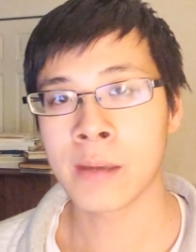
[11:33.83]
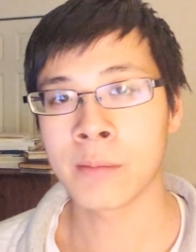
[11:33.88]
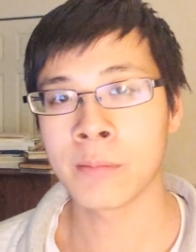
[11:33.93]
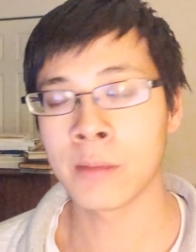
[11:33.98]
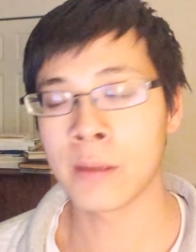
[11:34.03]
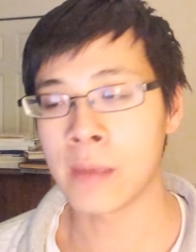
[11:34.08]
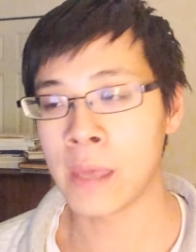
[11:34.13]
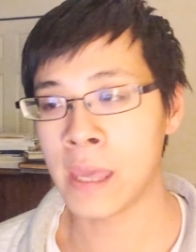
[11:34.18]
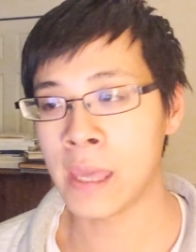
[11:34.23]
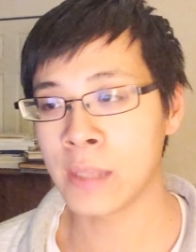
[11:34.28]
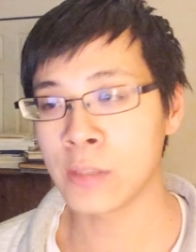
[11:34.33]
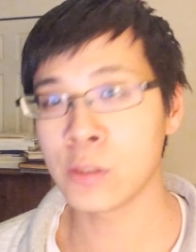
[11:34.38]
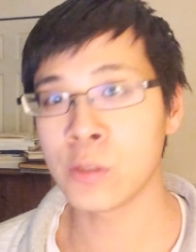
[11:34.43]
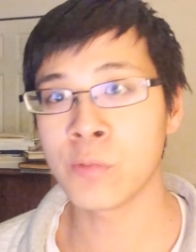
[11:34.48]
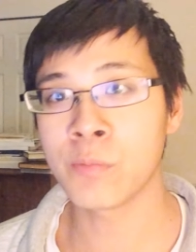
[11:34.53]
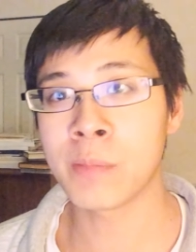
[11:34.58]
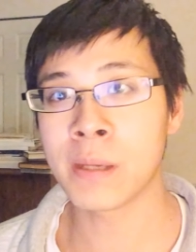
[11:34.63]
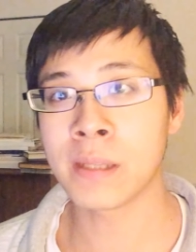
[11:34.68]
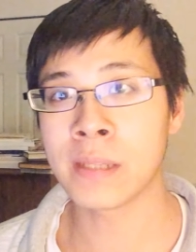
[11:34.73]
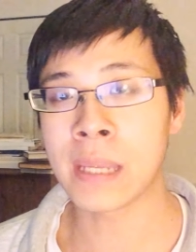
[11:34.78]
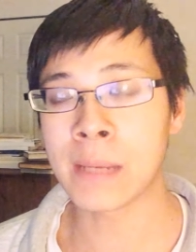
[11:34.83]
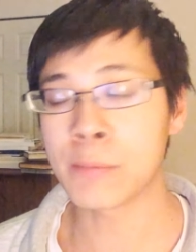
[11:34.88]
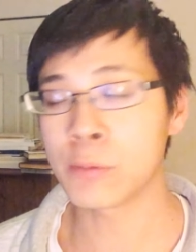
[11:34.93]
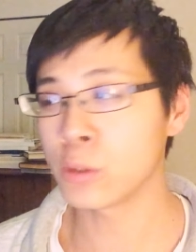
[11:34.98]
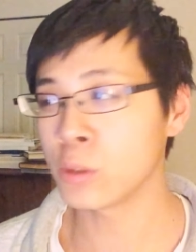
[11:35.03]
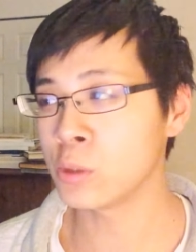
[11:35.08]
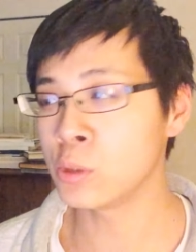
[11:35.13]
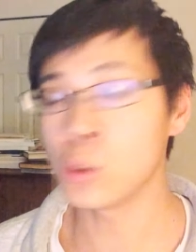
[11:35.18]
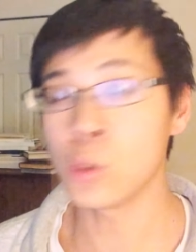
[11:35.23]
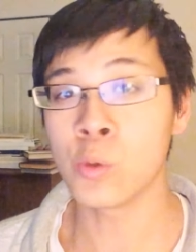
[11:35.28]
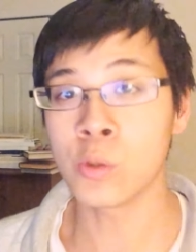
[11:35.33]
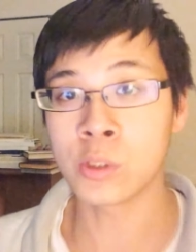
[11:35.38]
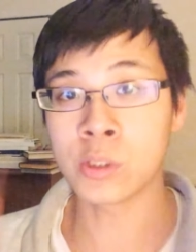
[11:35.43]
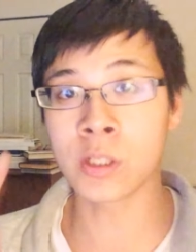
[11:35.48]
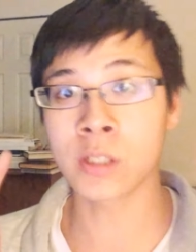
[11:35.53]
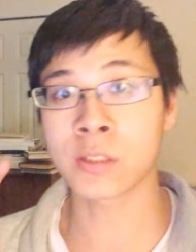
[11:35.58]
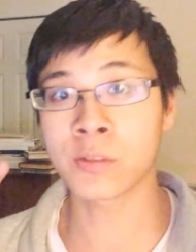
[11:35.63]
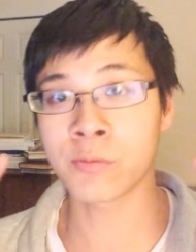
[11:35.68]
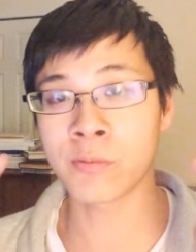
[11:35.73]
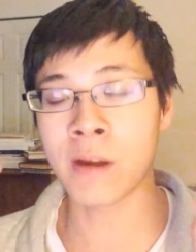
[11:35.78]
eh, and you've been able to do
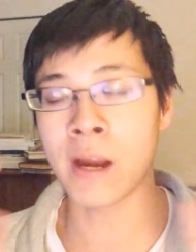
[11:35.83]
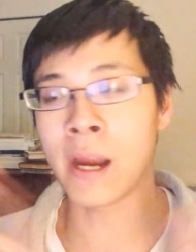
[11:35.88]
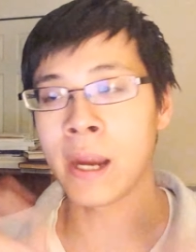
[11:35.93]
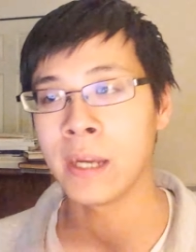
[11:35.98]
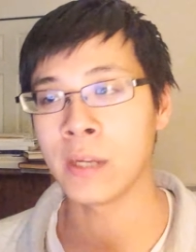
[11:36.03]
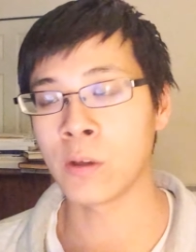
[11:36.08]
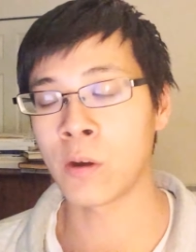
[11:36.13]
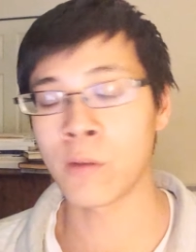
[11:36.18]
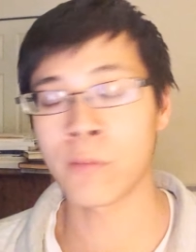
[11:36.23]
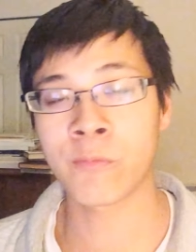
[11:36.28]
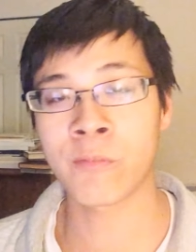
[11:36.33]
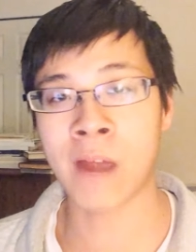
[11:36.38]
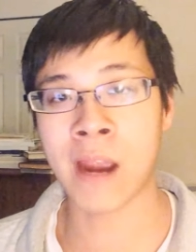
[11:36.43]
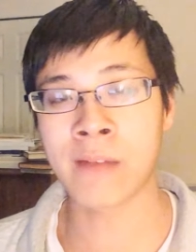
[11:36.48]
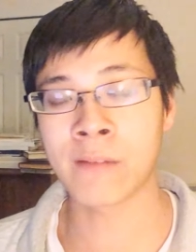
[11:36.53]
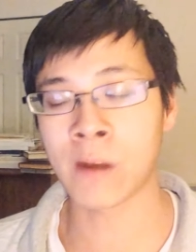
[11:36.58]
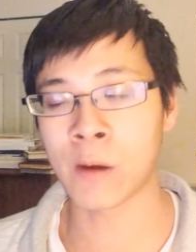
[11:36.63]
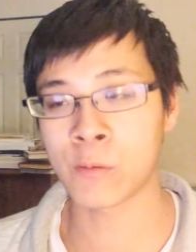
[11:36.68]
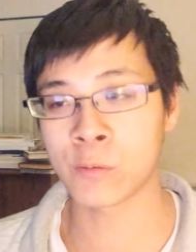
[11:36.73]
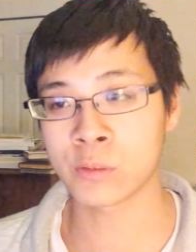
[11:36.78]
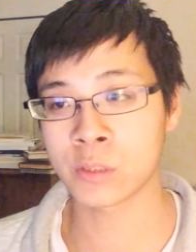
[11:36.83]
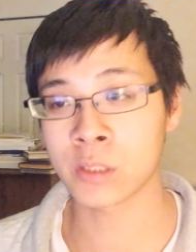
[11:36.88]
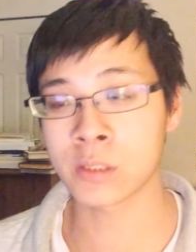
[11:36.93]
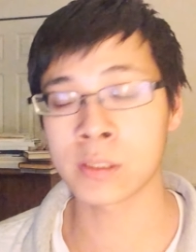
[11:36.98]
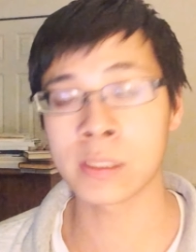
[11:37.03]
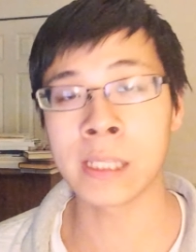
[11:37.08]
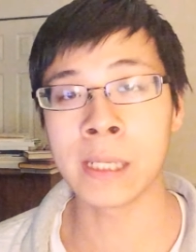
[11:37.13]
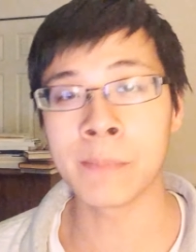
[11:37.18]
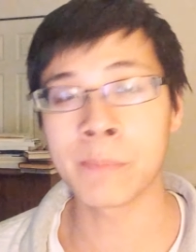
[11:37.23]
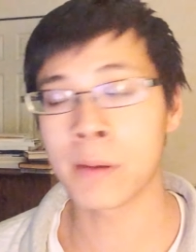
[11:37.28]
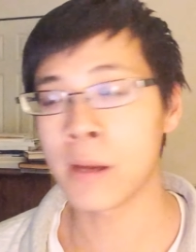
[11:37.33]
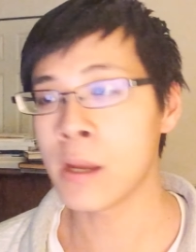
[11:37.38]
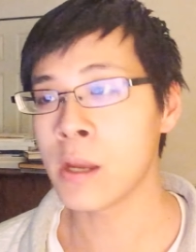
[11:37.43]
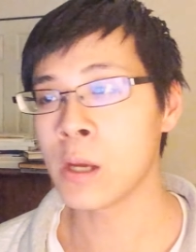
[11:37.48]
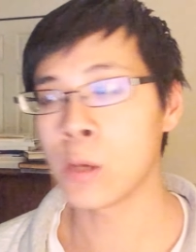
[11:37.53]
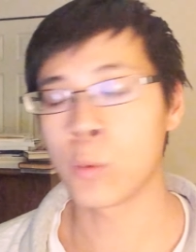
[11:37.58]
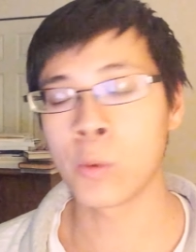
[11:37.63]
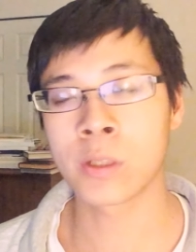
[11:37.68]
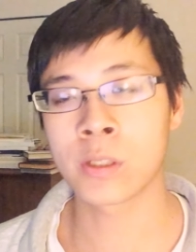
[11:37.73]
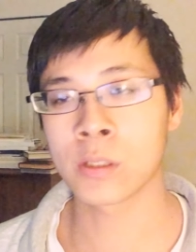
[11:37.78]
just fine on five hours of sleep
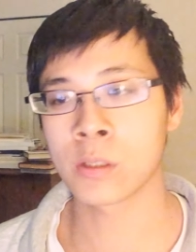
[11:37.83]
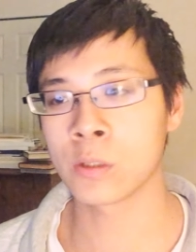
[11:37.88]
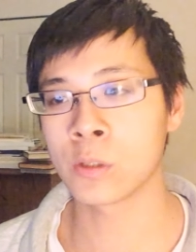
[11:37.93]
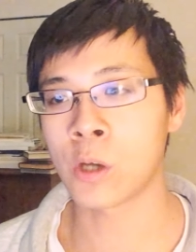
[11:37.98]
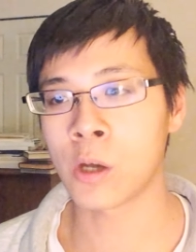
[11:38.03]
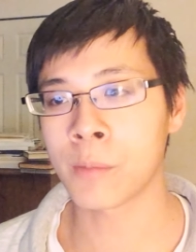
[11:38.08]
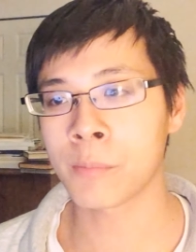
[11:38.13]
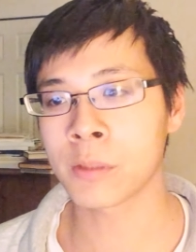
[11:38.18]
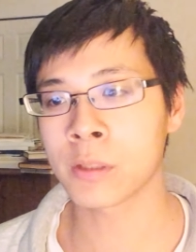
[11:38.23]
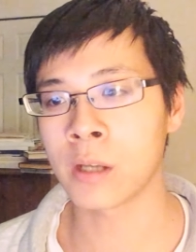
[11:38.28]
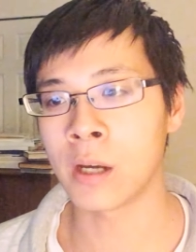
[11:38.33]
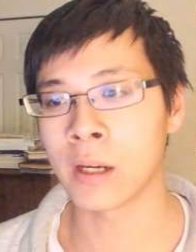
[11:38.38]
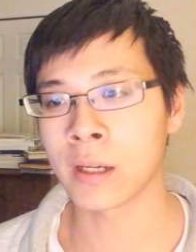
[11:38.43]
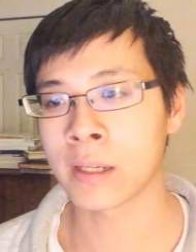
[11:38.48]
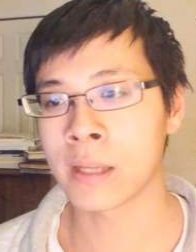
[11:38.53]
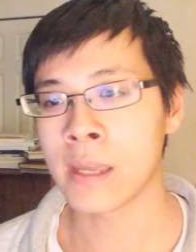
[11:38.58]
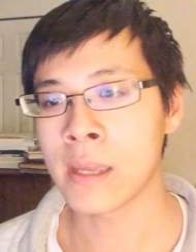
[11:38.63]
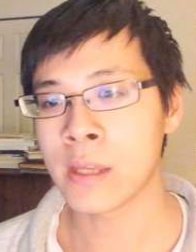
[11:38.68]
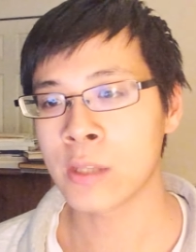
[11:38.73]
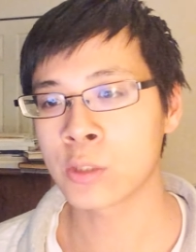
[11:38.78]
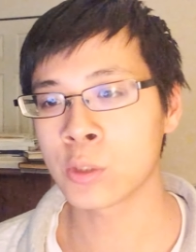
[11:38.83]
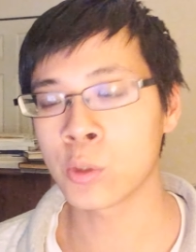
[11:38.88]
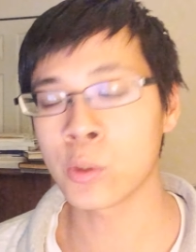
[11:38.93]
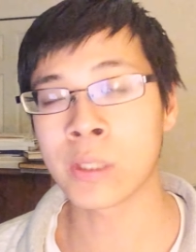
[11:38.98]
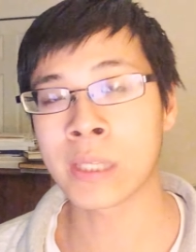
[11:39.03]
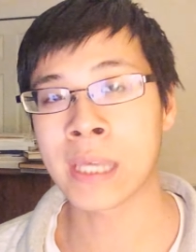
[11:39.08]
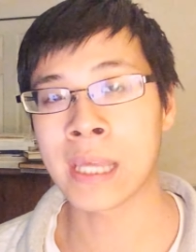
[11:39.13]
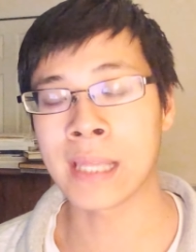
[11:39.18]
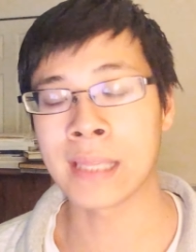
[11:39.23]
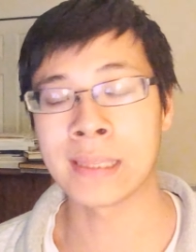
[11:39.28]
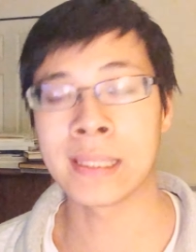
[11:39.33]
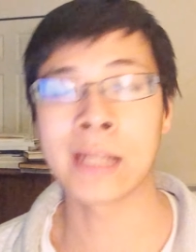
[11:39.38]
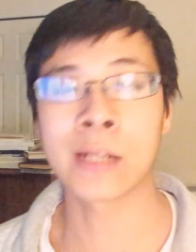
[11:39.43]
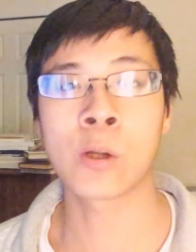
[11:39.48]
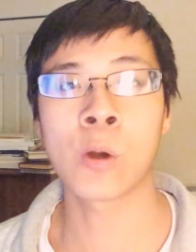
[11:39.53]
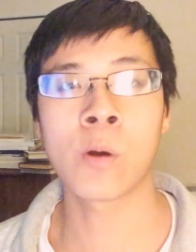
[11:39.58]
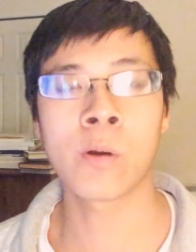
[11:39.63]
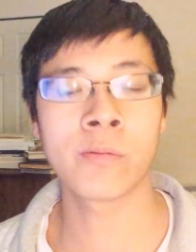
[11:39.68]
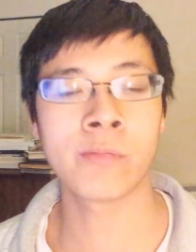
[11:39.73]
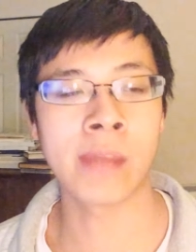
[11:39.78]
with an alarm clock. So you can't let
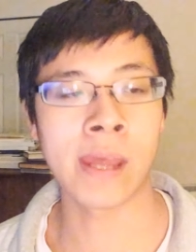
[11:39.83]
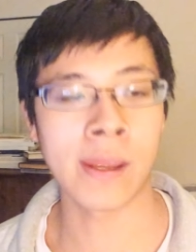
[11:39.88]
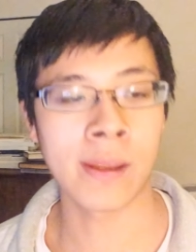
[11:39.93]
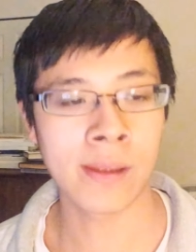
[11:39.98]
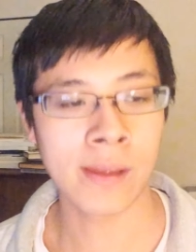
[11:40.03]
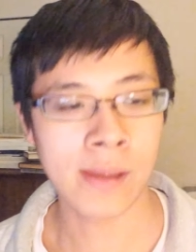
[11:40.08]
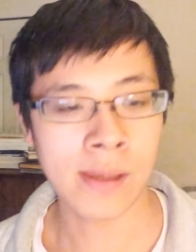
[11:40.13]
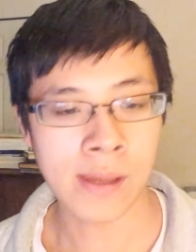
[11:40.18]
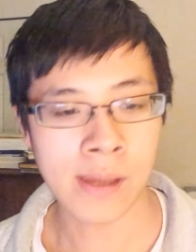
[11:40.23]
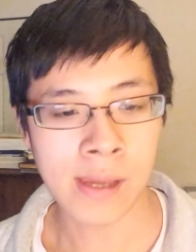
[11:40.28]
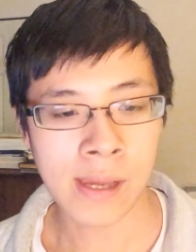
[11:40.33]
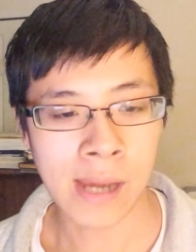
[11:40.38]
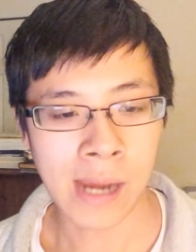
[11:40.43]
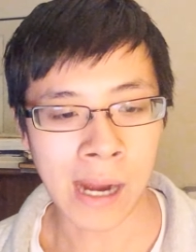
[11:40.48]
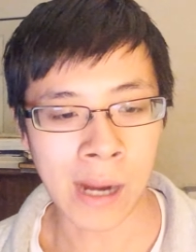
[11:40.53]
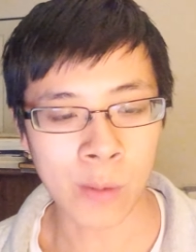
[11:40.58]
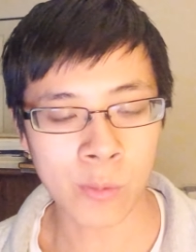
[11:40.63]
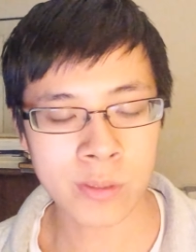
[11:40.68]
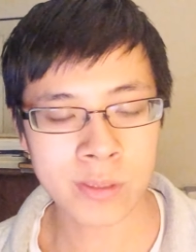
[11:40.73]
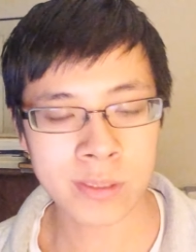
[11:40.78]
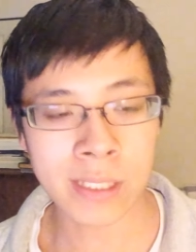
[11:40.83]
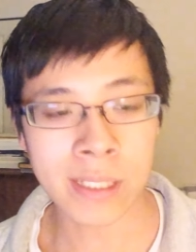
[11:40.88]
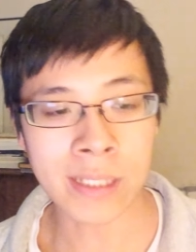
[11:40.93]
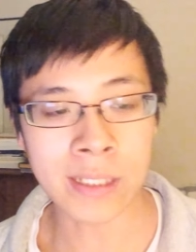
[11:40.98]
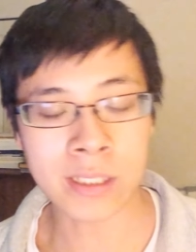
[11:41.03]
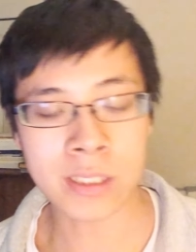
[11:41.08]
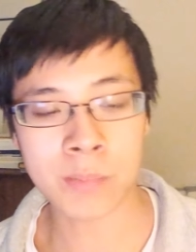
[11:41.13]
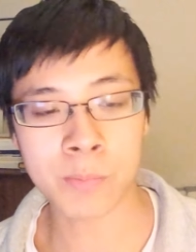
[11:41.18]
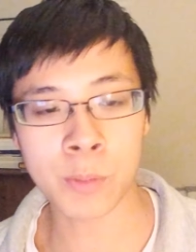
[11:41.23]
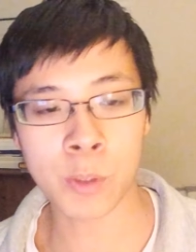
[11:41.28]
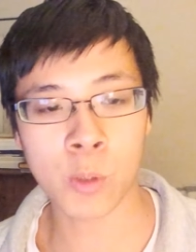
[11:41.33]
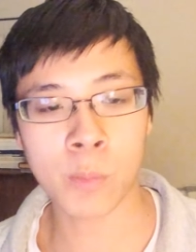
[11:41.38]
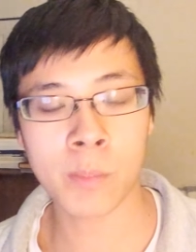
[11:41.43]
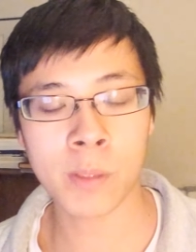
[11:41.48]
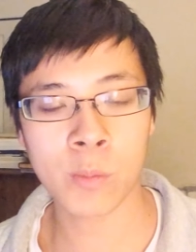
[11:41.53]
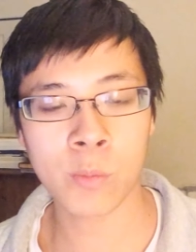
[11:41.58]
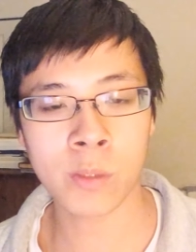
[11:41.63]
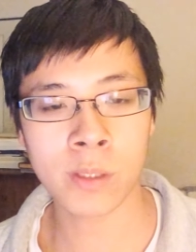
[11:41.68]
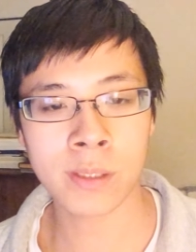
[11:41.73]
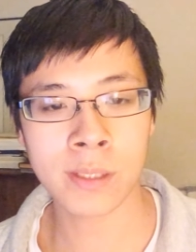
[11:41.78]
go of that. I would say
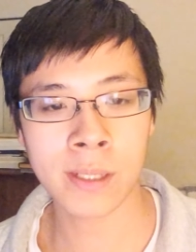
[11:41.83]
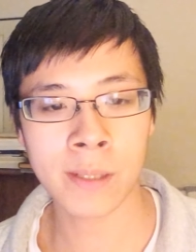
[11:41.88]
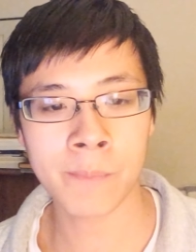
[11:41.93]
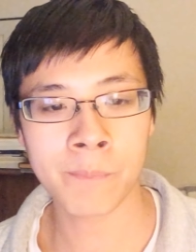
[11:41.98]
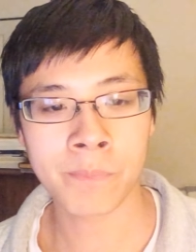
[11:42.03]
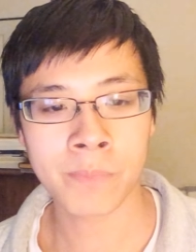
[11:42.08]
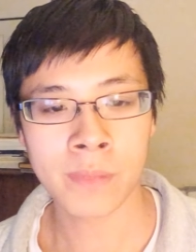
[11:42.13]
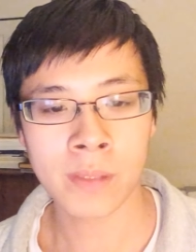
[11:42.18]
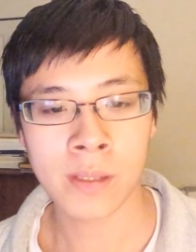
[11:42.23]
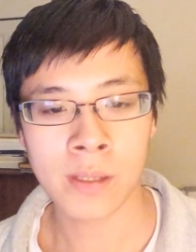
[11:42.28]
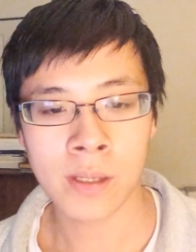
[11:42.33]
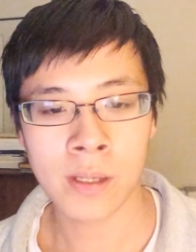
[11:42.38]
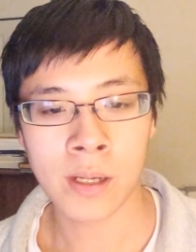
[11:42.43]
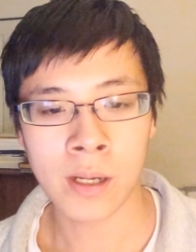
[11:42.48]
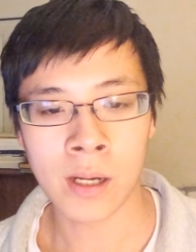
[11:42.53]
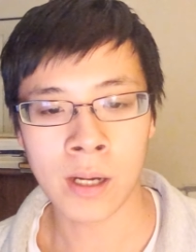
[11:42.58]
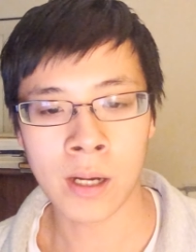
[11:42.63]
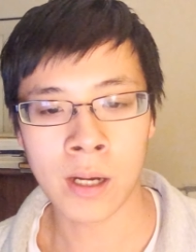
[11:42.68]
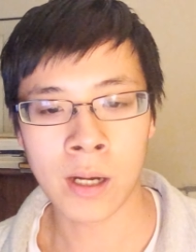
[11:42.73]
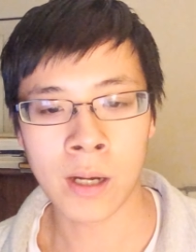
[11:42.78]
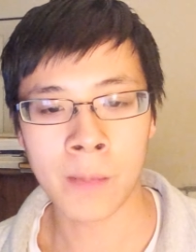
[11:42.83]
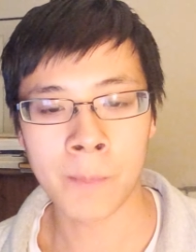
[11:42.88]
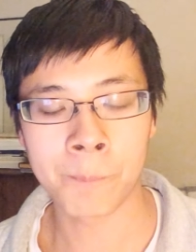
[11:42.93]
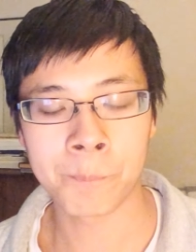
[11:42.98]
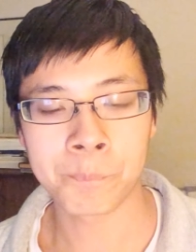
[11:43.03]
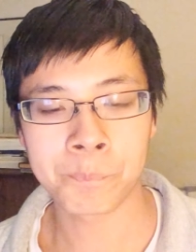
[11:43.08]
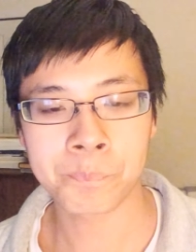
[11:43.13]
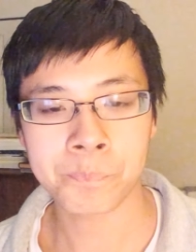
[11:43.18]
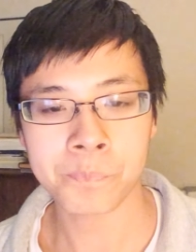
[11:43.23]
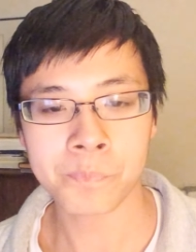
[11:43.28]
experiment with it. Um,